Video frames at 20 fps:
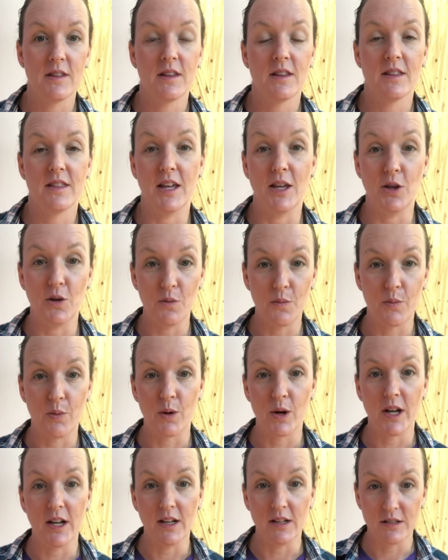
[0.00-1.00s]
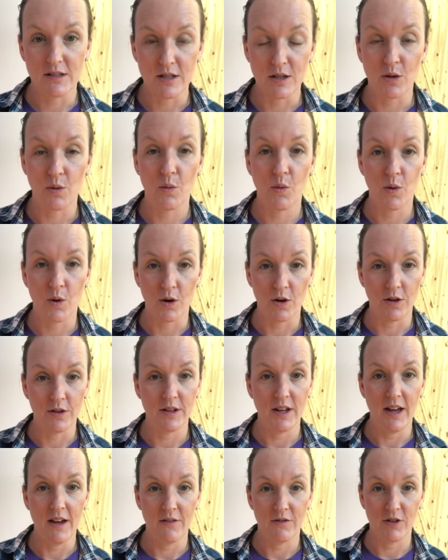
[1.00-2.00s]
that you bring to the world
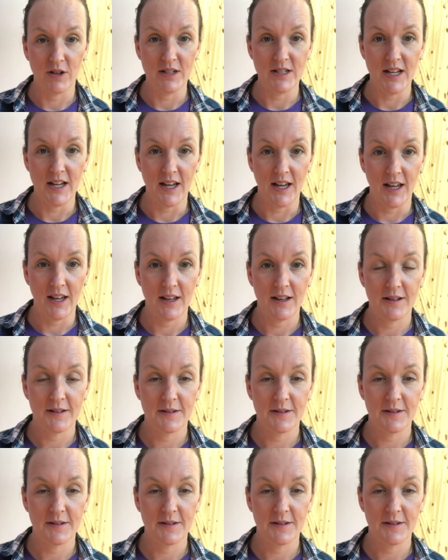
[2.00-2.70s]
every day,